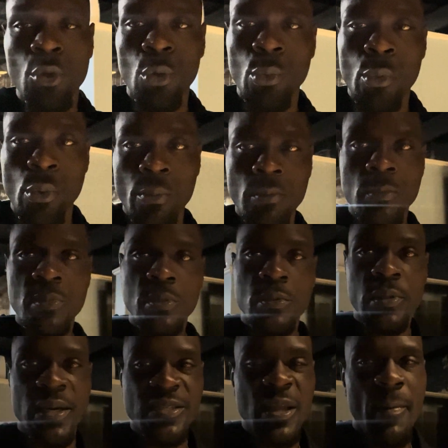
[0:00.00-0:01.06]
group.
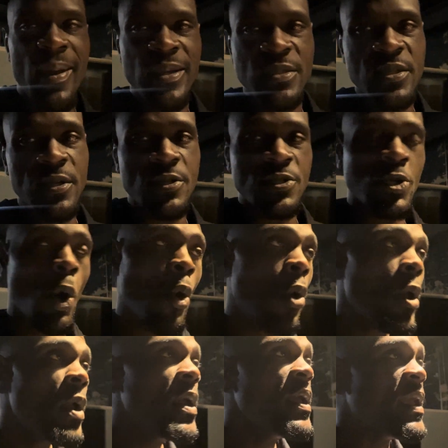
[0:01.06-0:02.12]
Does that make sense? So
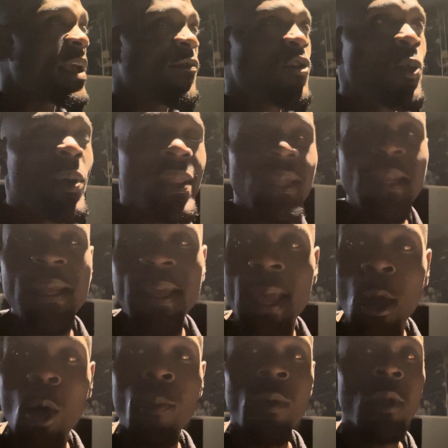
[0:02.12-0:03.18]
if you really need
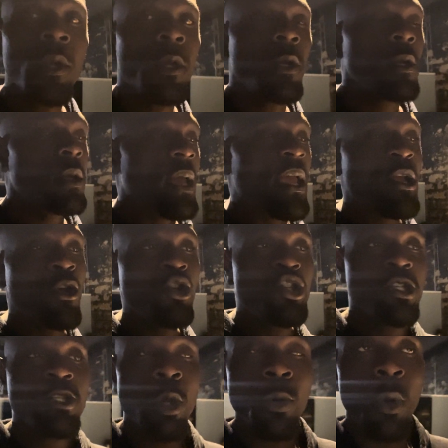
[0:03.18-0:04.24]
help and you
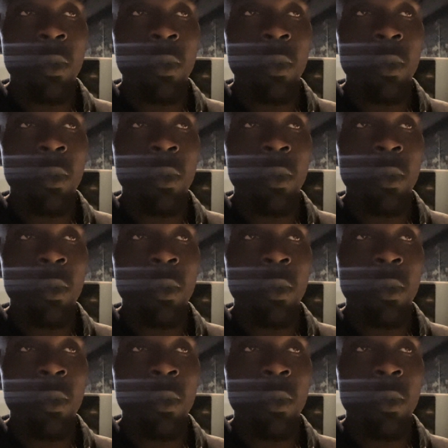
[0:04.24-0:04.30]
just don't know